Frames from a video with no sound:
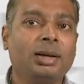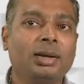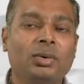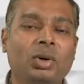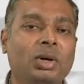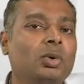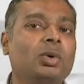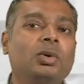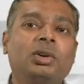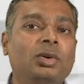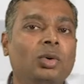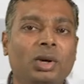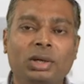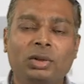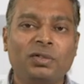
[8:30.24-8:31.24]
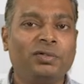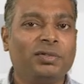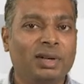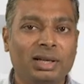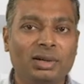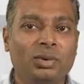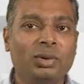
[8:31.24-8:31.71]
you are not going to
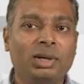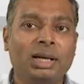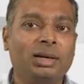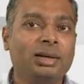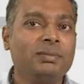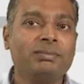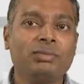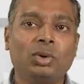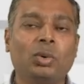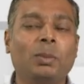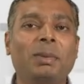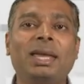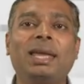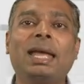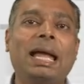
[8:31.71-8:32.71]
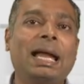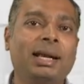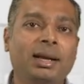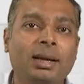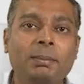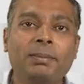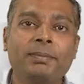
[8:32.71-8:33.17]
feel good and you may
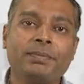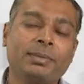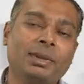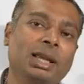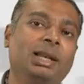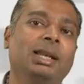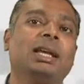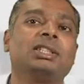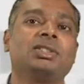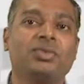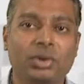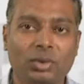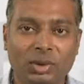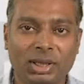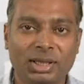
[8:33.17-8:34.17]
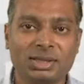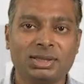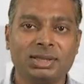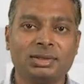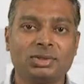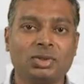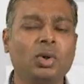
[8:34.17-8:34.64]
end up in next few days.
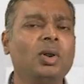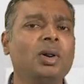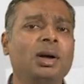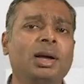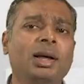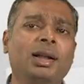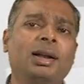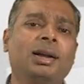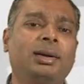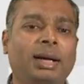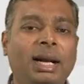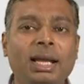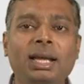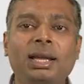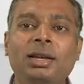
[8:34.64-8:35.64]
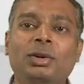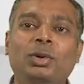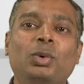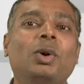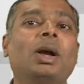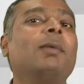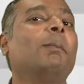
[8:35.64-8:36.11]
So try
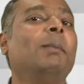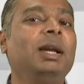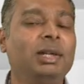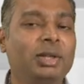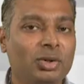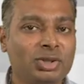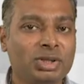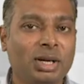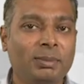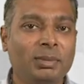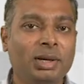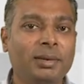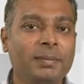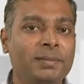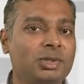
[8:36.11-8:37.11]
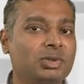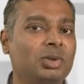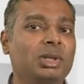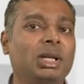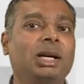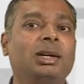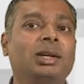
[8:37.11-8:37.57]
to build your stamina so
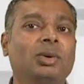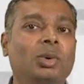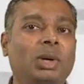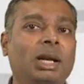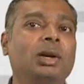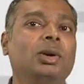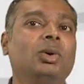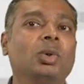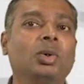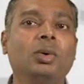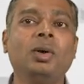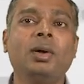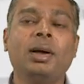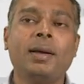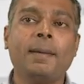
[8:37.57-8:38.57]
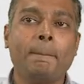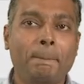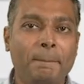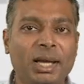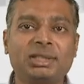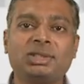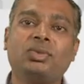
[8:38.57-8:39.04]
that you can do
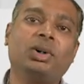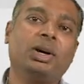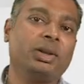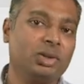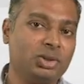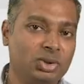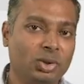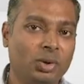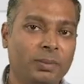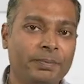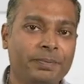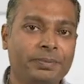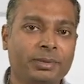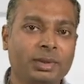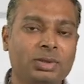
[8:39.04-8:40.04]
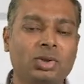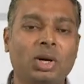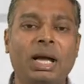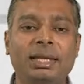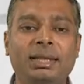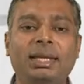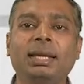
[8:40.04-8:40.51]
best for your job. So
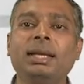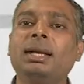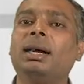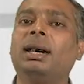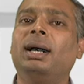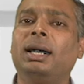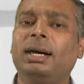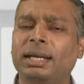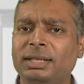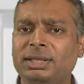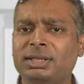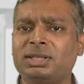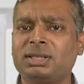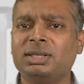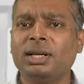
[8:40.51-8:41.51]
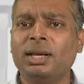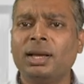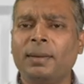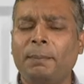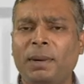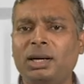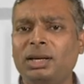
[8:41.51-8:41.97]
I think in this
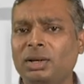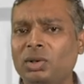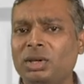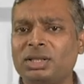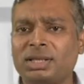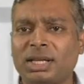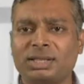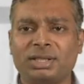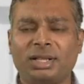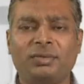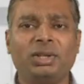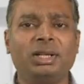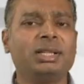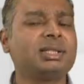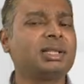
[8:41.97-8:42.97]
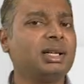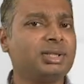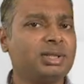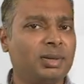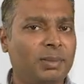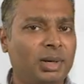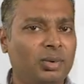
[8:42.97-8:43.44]
particular session we
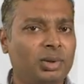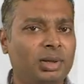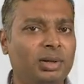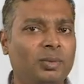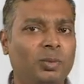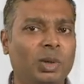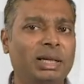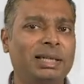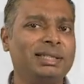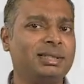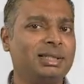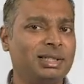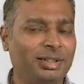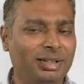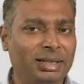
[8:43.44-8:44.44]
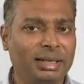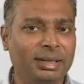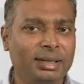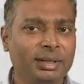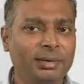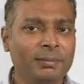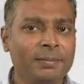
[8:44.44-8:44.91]
discussed about what is
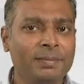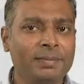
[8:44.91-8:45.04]
retailing,